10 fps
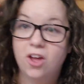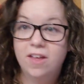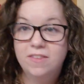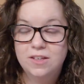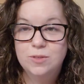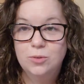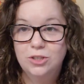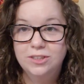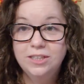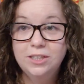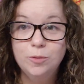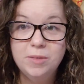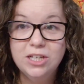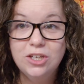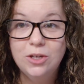thought these were a little
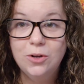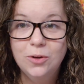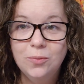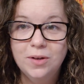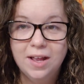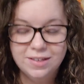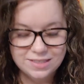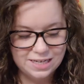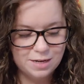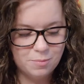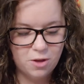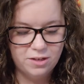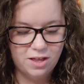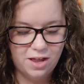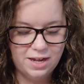bit cuter when I seen them
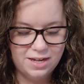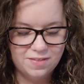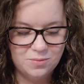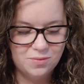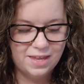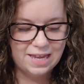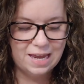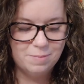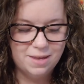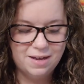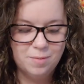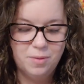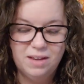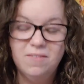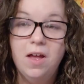online. And then when they came in, I'm
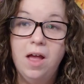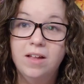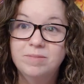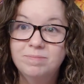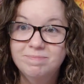like, huh,